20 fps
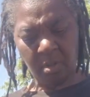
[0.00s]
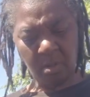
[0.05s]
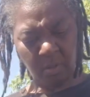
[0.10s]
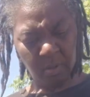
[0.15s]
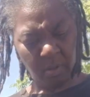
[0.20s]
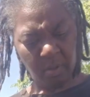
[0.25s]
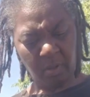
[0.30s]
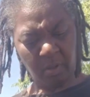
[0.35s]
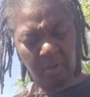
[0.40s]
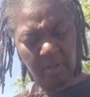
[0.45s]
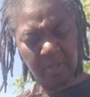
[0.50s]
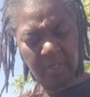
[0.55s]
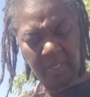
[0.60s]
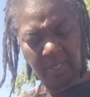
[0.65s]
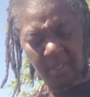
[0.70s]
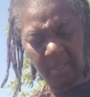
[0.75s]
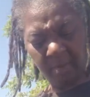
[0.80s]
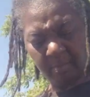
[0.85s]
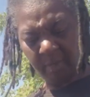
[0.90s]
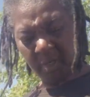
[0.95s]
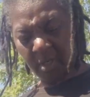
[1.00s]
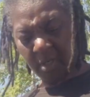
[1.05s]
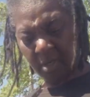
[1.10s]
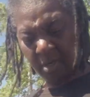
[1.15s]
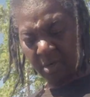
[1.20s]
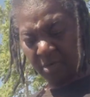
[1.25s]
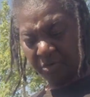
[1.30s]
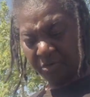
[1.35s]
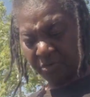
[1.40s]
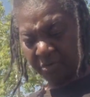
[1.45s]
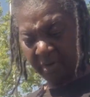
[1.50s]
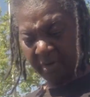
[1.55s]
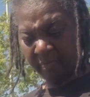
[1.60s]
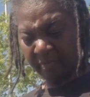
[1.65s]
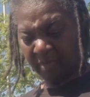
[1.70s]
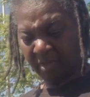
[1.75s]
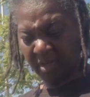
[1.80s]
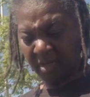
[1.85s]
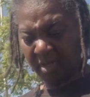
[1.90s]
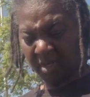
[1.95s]
All right, crimp
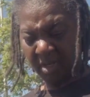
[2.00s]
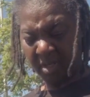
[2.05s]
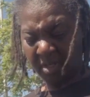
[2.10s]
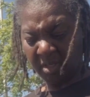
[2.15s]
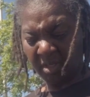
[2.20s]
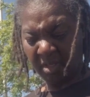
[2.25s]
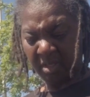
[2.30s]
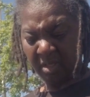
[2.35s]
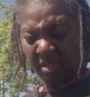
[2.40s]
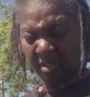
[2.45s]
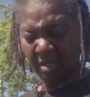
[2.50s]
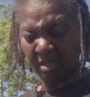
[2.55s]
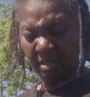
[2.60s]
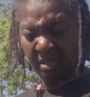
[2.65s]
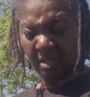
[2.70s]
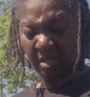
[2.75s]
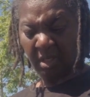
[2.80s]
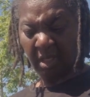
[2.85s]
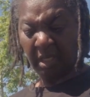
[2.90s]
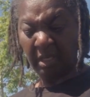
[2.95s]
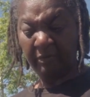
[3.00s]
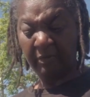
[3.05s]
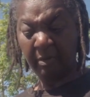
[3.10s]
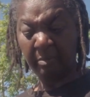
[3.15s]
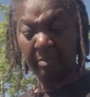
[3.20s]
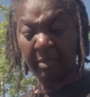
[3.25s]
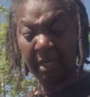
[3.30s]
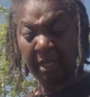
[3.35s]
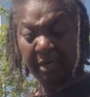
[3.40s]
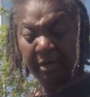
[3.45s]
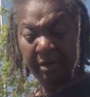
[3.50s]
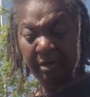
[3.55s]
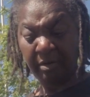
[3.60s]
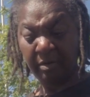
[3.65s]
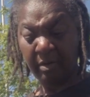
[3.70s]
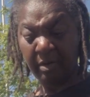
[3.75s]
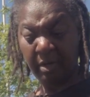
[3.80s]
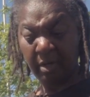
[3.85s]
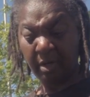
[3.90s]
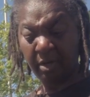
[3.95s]
this even better.
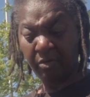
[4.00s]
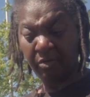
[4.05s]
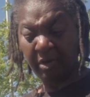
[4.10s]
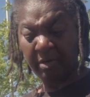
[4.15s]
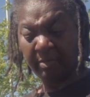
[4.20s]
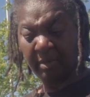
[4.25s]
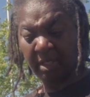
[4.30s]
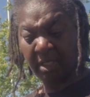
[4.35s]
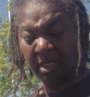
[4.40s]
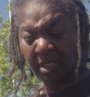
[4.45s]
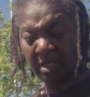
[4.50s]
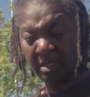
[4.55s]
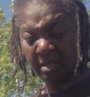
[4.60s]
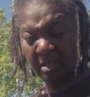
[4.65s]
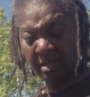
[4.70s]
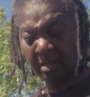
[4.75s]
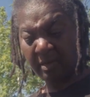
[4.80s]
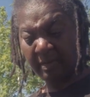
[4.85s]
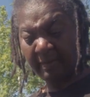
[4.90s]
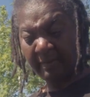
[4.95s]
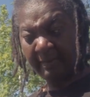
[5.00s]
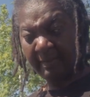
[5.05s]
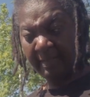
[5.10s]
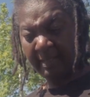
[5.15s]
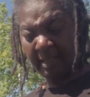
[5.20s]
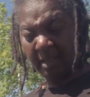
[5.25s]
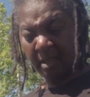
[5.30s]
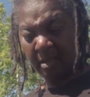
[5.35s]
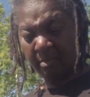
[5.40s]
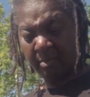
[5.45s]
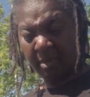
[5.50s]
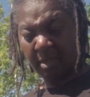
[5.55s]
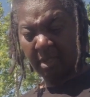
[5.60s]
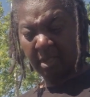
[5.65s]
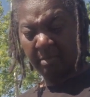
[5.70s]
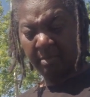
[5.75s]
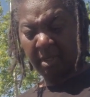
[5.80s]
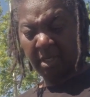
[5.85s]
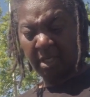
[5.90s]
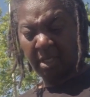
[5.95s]
Crimped it, but
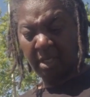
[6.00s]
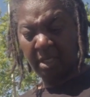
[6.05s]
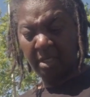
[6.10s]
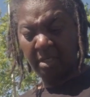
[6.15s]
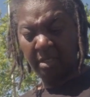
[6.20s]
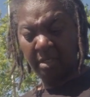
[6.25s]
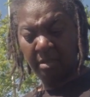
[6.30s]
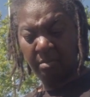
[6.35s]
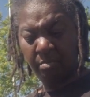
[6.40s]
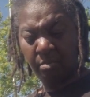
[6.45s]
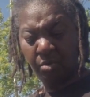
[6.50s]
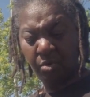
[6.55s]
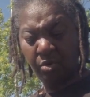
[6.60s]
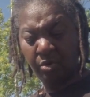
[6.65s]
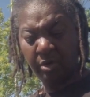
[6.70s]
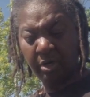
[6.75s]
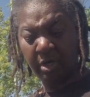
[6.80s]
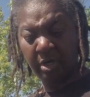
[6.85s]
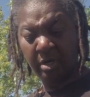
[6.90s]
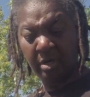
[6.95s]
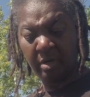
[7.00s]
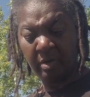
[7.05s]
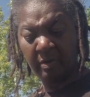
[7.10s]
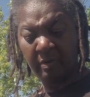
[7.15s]
let me get it some more.